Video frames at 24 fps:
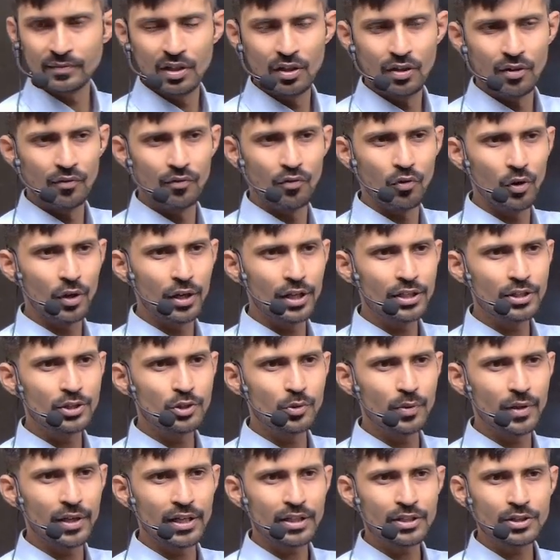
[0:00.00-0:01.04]
4 raised to
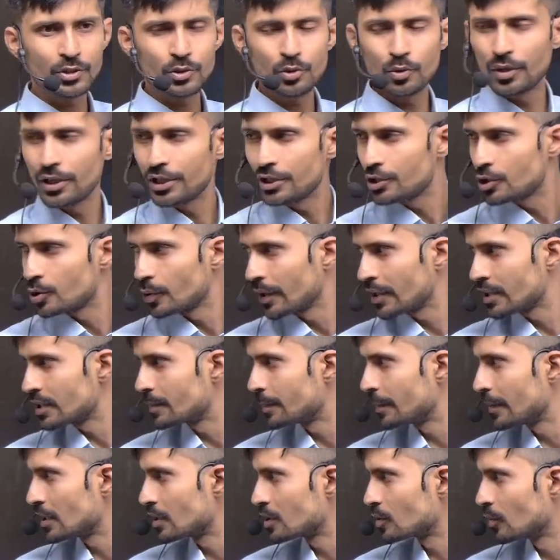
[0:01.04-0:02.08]
x, 2 raised to x
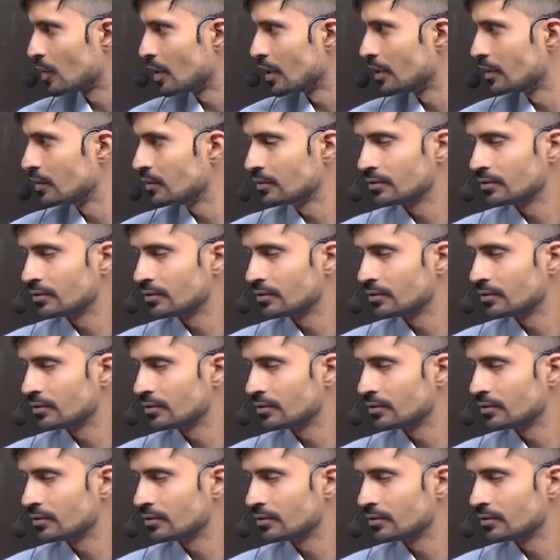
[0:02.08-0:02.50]
plus 1.